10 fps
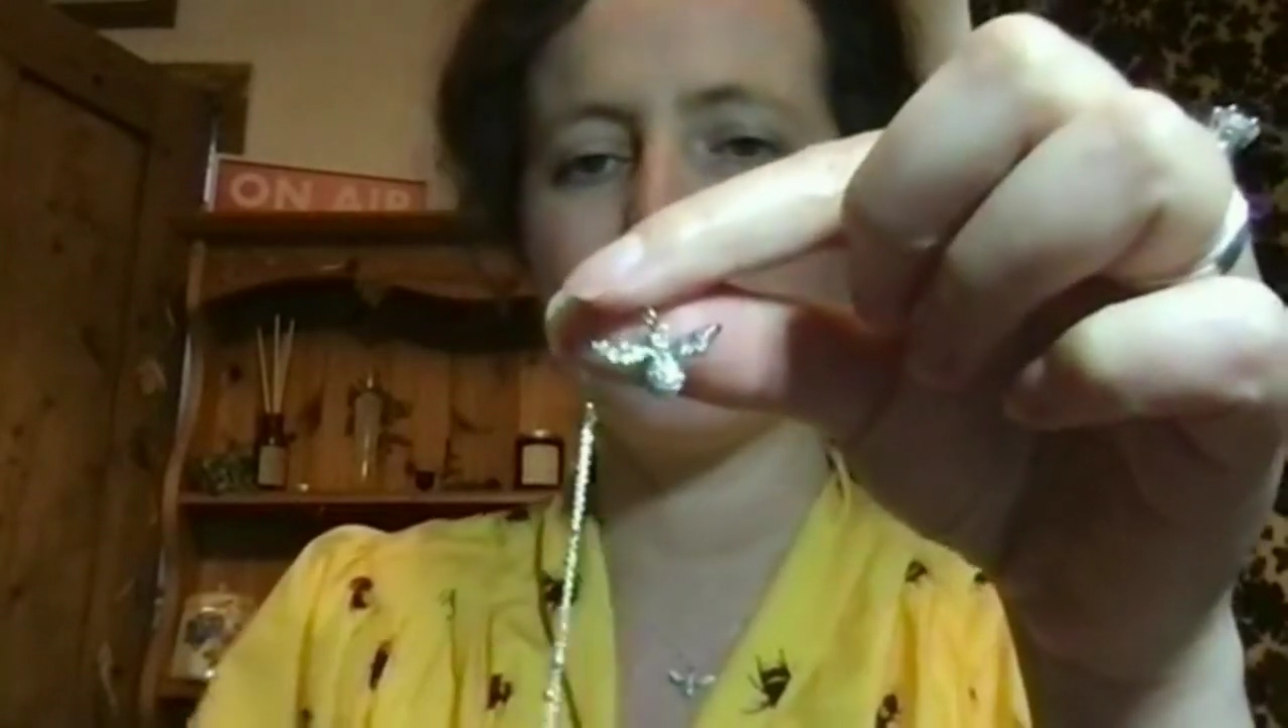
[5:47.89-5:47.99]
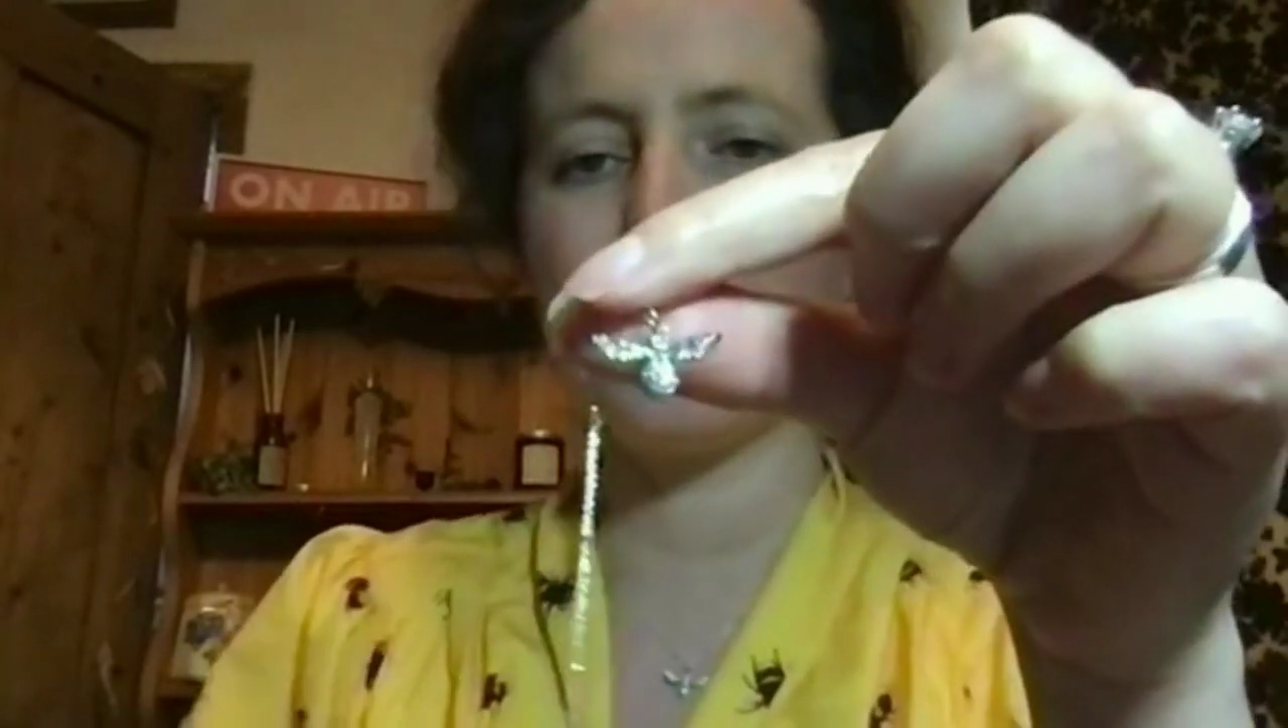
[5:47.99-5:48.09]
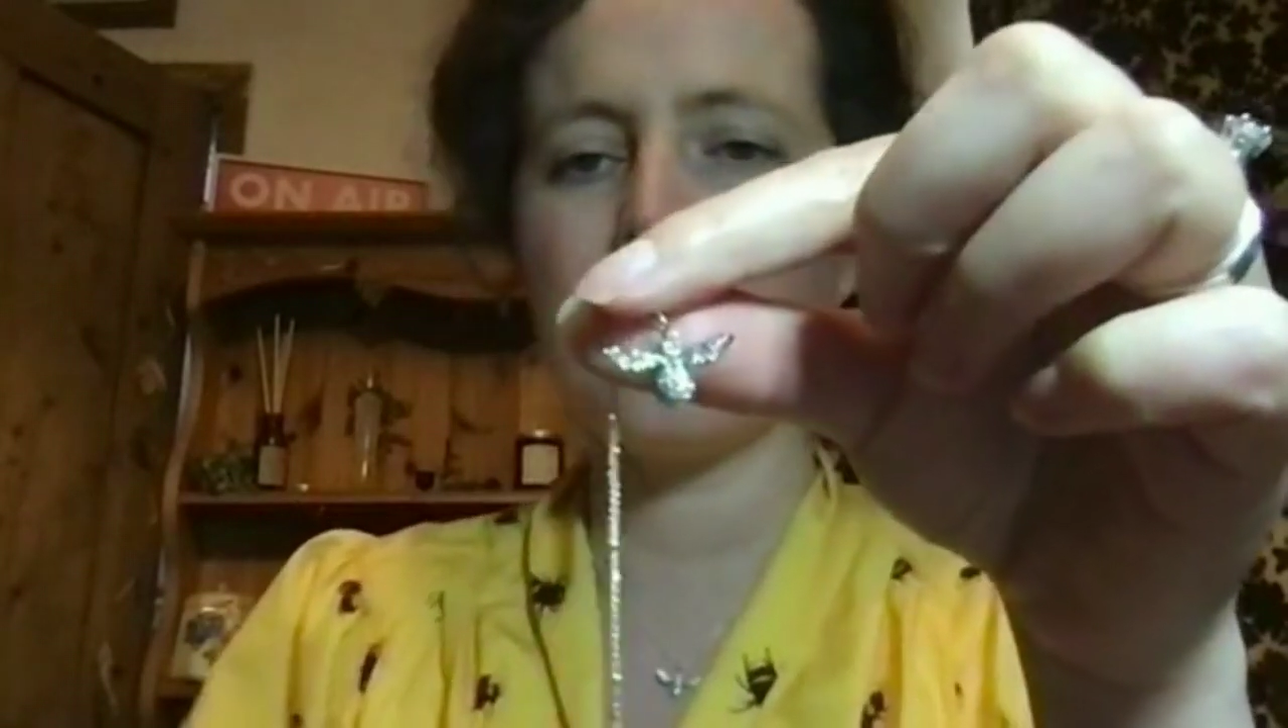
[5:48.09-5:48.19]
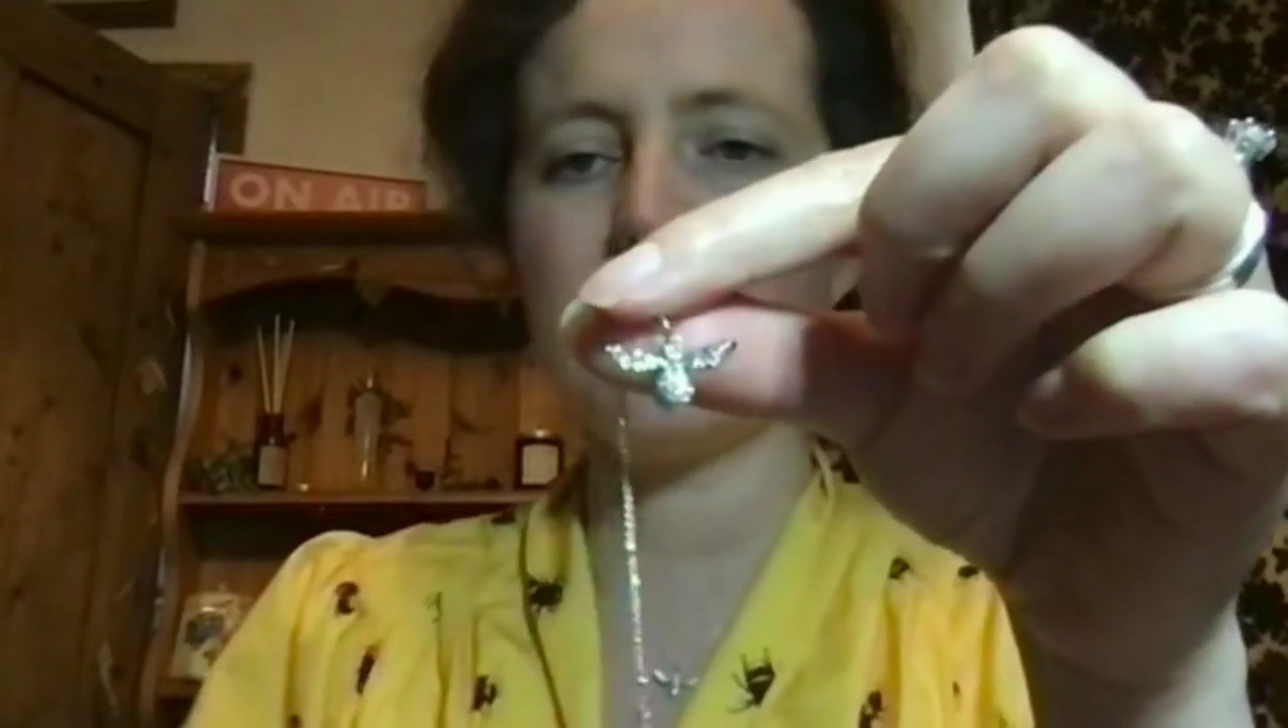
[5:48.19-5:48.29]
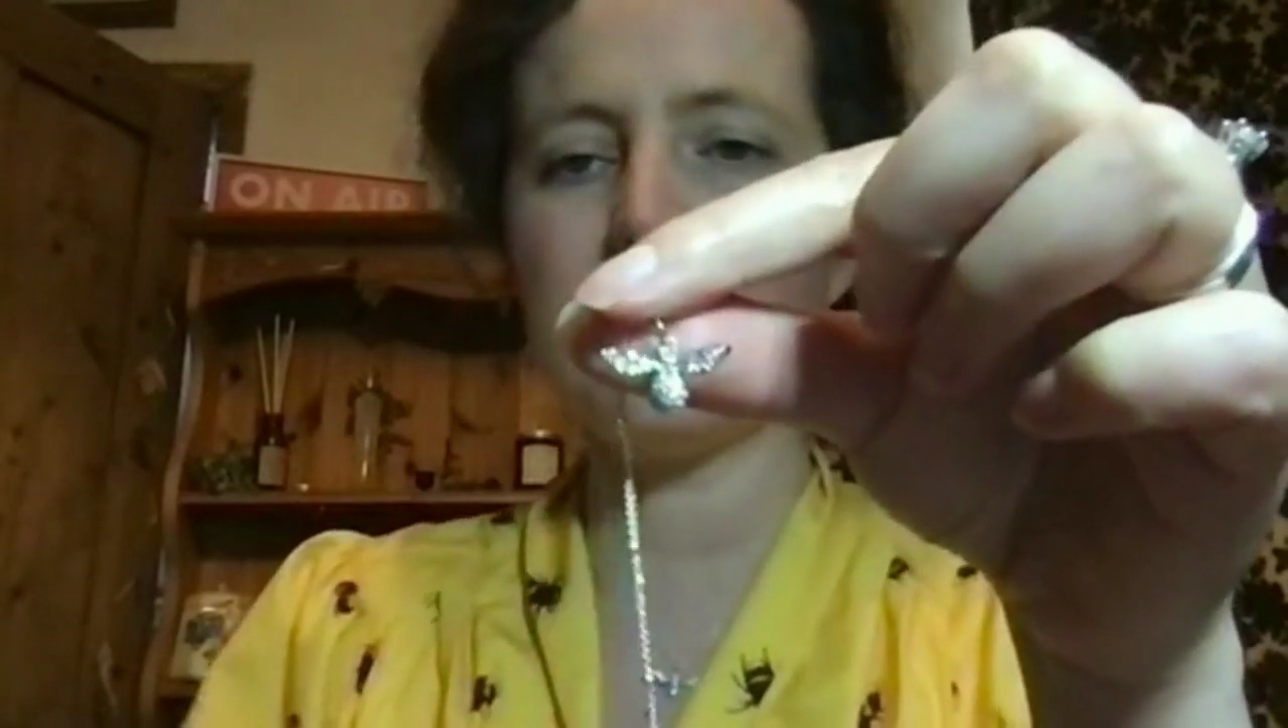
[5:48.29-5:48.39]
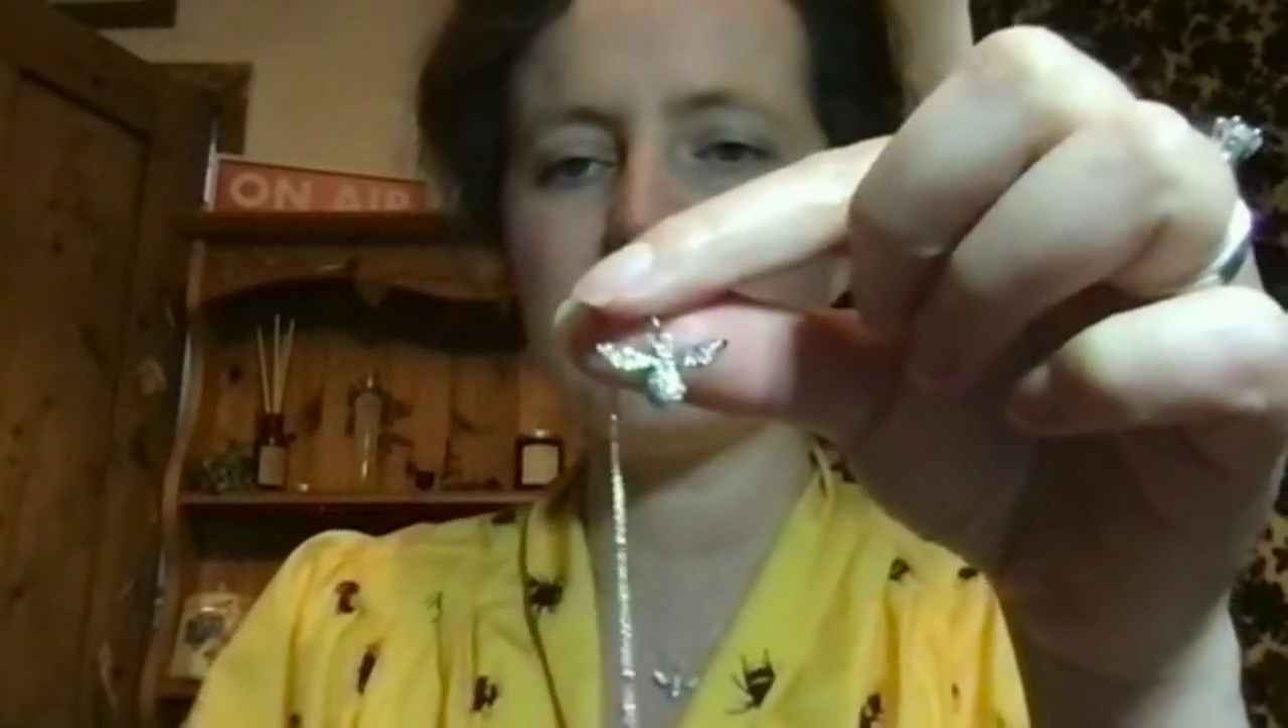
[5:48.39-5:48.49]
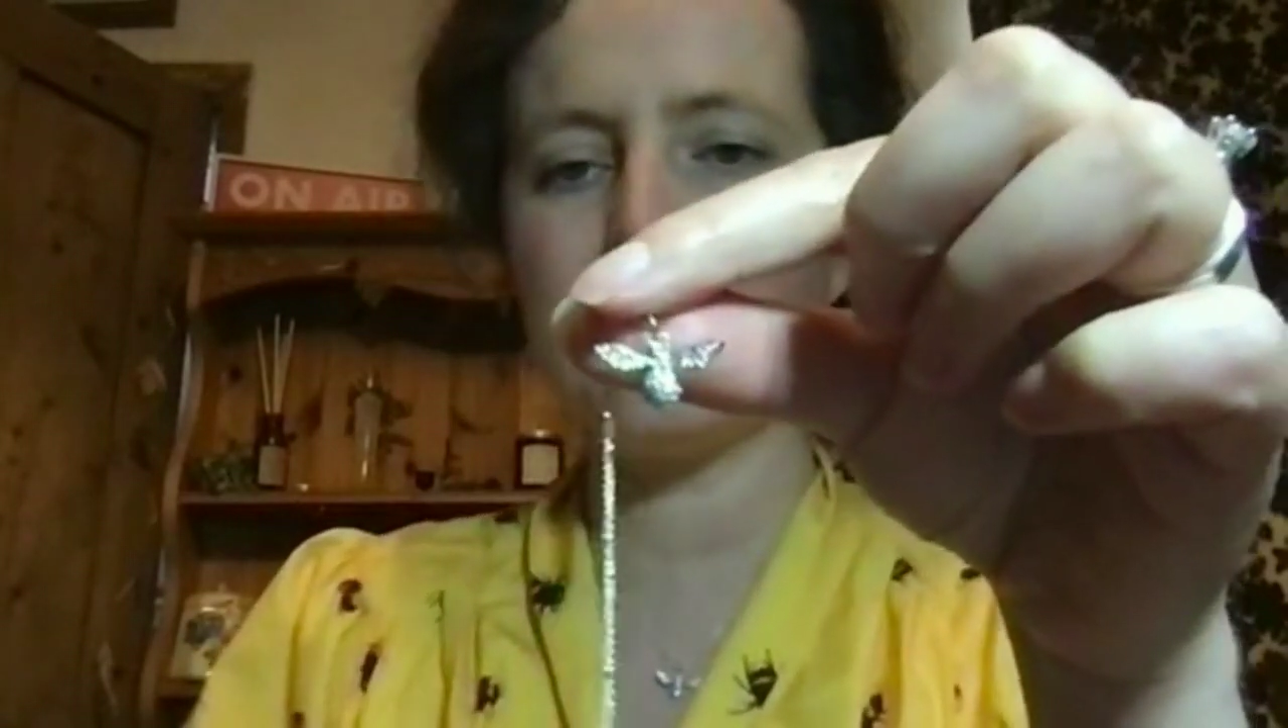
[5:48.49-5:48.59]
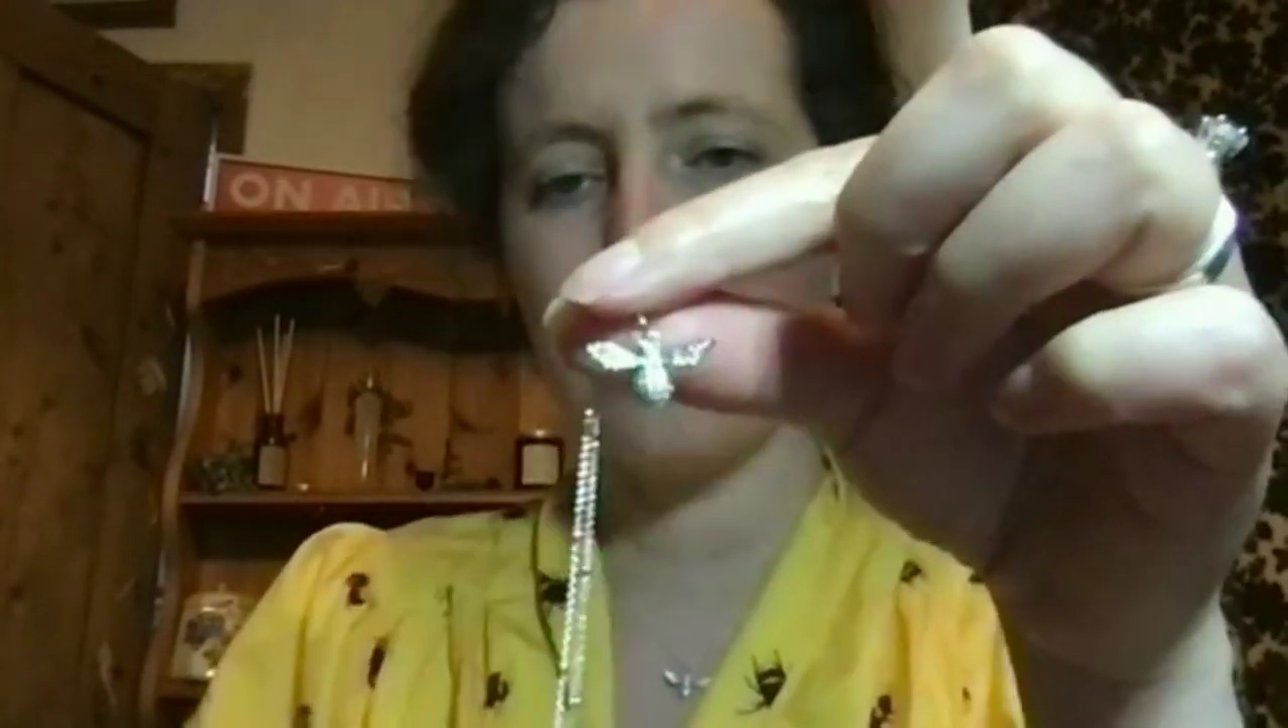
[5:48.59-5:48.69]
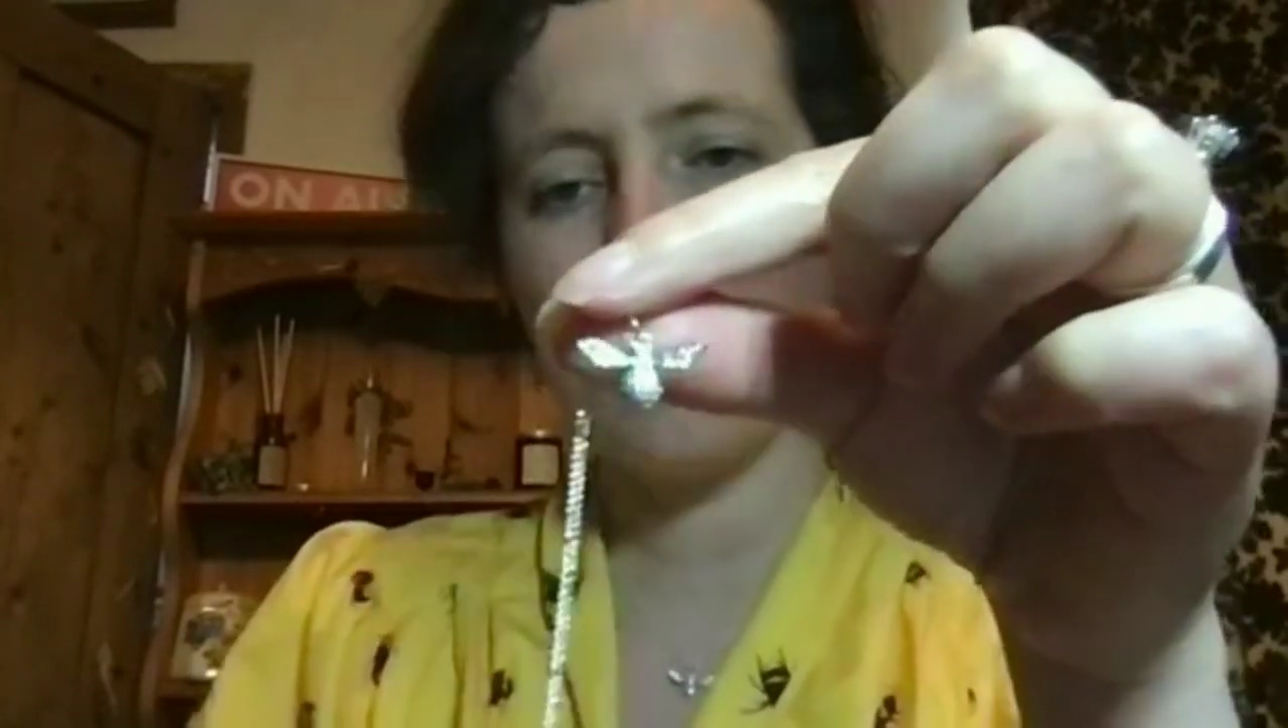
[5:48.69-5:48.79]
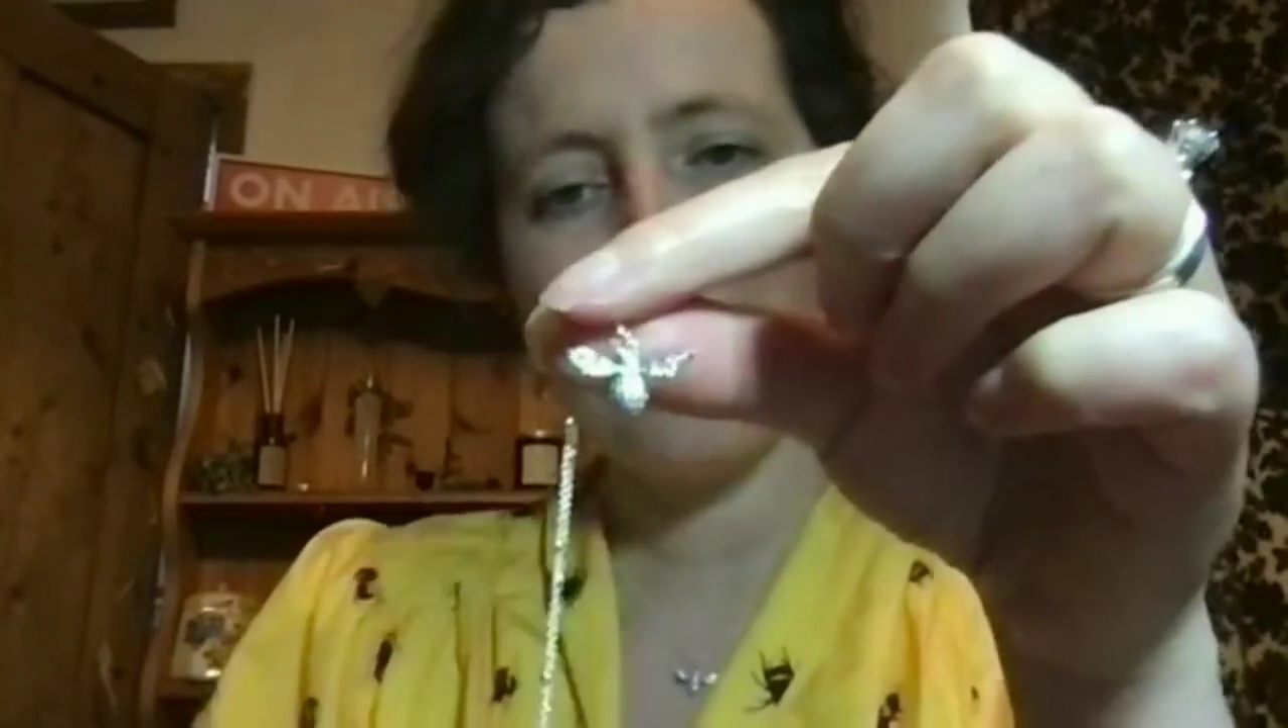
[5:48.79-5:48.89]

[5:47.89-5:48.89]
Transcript: nice